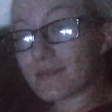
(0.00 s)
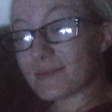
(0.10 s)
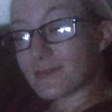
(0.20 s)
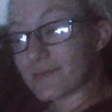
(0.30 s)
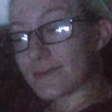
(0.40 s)

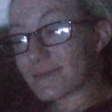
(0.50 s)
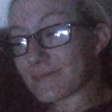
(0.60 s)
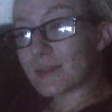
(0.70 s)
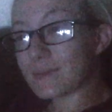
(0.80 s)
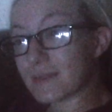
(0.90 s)
So,
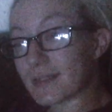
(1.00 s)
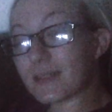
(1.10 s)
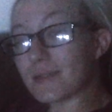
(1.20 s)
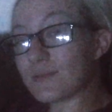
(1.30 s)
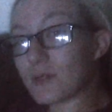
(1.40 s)
but
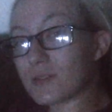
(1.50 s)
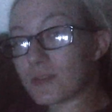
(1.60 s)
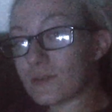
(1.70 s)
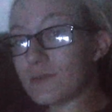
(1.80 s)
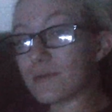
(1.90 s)
yeah, I'm
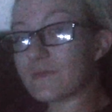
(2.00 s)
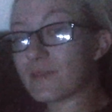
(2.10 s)
watching YouTube